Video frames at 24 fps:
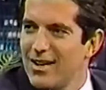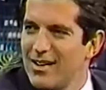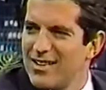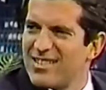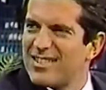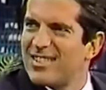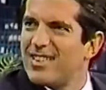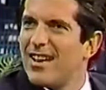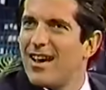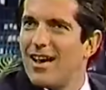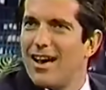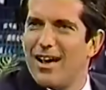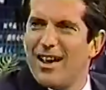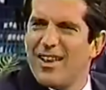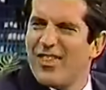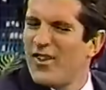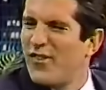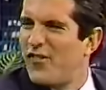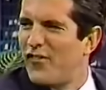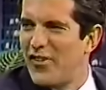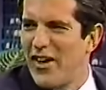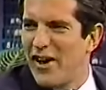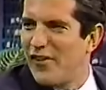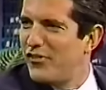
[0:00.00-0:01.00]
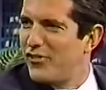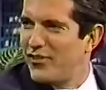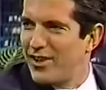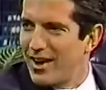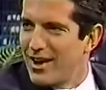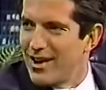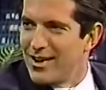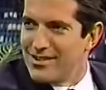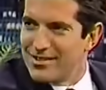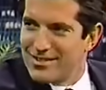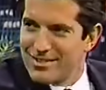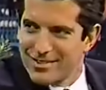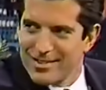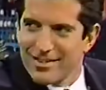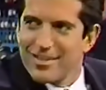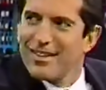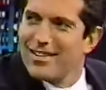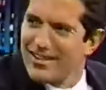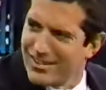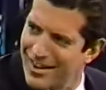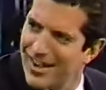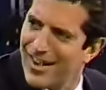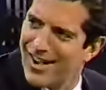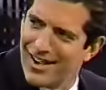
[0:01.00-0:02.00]
Yeah, in the 50s.
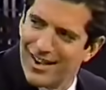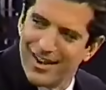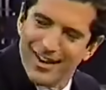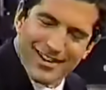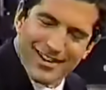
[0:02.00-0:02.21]
Really?